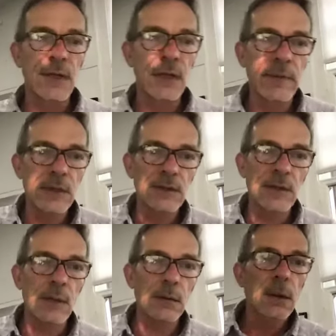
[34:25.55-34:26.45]
10 minutes
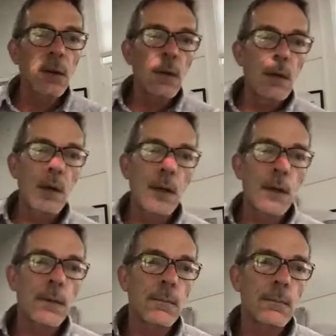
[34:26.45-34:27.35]
now.
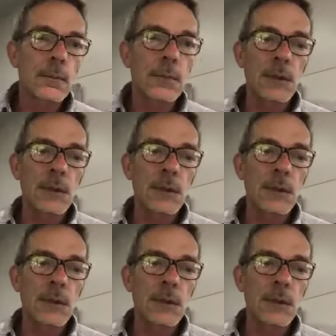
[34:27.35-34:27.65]
Okay.